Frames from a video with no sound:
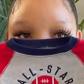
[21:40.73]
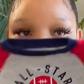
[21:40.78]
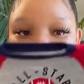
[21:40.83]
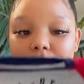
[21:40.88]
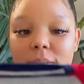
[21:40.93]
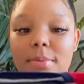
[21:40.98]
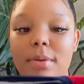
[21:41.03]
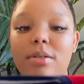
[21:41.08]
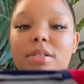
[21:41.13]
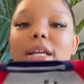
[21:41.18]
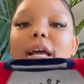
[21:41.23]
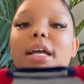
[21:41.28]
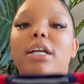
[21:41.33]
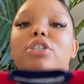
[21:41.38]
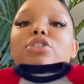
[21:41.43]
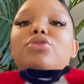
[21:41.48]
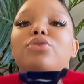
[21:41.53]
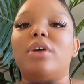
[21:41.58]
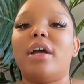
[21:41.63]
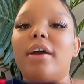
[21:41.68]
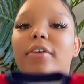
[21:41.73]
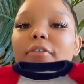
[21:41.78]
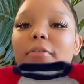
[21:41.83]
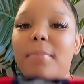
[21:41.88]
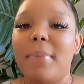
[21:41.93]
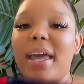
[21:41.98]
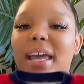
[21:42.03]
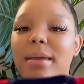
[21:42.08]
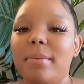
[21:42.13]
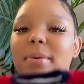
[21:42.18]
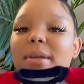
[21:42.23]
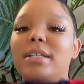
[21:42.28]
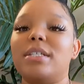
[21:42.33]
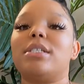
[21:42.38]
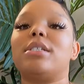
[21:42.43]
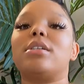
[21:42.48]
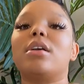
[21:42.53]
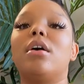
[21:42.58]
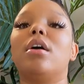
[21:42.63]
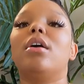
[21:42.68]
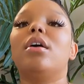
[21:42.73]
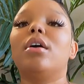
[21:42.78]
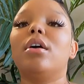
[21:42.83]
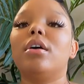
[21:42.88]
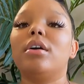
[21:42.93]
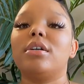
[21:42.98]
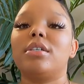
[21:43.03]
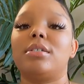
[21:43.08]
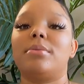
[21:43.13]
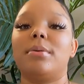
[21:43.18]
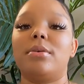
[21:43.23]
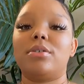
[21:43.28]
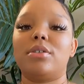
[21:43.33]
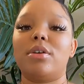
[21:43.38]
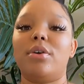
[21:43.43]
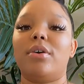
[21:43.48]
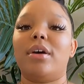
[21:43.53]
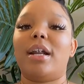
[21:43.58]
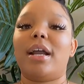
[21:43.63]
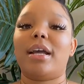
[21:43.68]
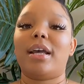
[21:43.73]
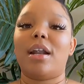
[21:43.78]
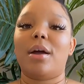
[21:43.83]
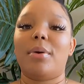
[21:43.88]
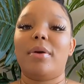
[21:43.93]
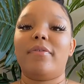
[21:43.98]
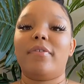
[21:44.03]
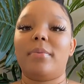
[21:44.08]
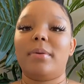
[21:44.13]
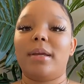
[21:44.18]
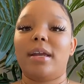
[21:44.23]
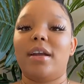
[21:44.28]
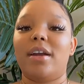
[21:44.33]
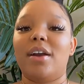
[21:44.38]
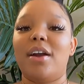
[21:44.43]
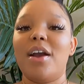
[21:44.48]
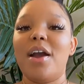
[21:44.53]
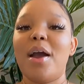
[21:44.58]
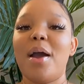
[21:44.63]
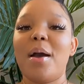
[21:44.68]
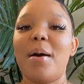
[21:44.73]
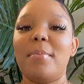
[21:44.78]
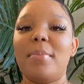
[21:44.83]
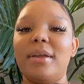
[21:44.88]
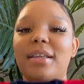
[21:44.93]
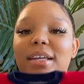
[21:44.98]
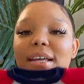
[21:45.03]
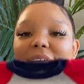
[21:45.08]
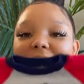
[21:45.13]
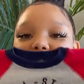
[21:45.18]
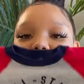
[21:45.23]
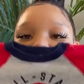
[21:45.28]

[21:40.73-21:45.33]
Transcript: smells like Dreft baby. Just, oh, it smells so good. I cannot wait for him to get here. But look at